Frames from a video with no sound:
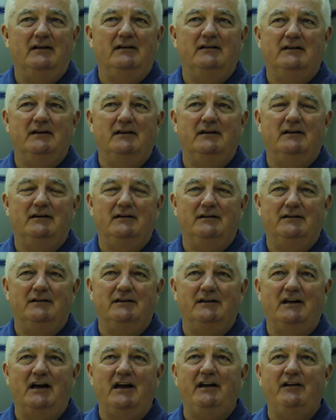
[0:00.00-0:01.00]
The,
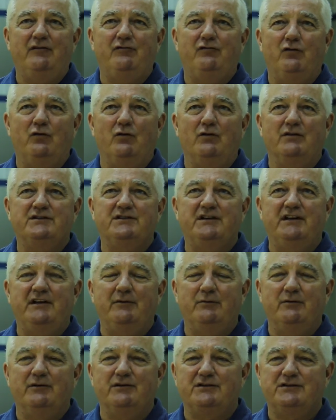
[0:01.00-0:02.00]
the 94
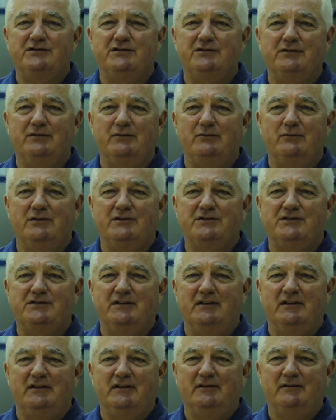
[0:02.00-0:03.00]
team was, was
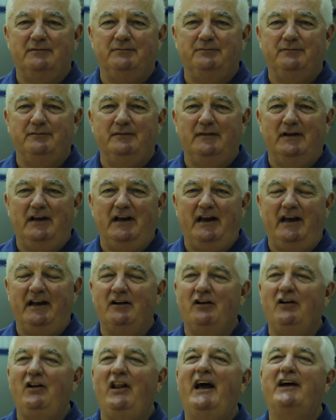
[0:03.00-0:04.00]
uh, an
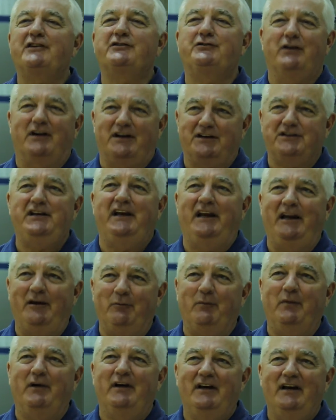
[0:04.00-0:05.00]
electric team.
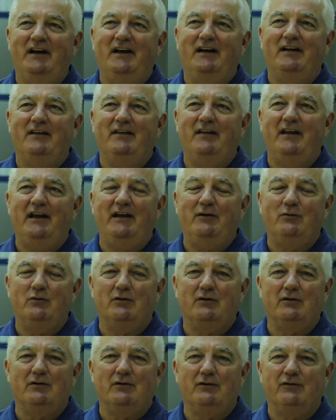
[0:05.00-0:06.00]
They
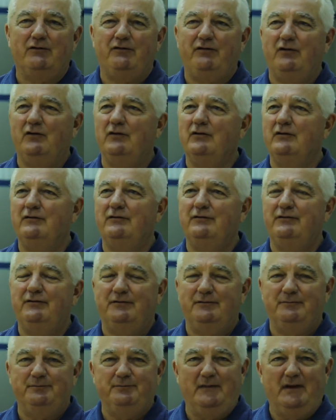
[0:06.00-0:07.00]
were full
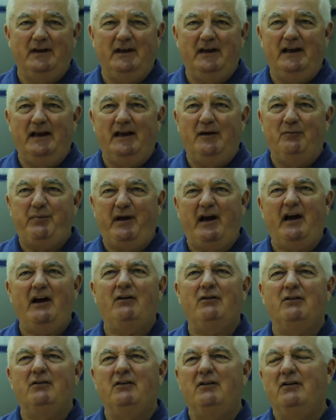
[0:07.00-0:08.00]
of
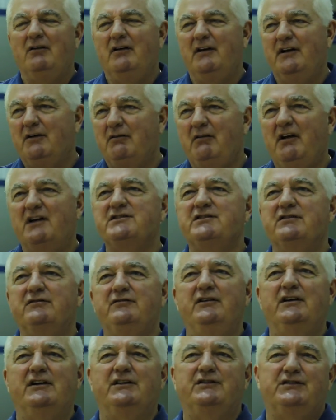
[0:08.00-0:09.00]
power and
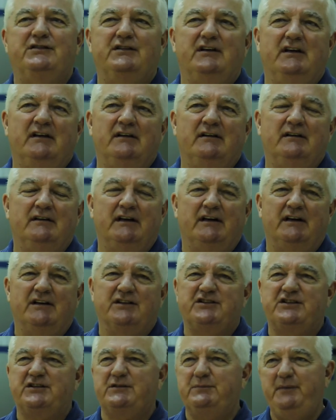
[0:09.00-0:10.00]
aggressiveness and uh,
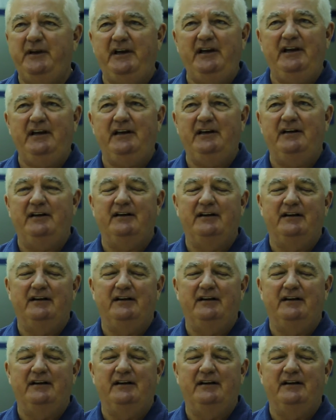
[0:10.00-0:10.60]
speed.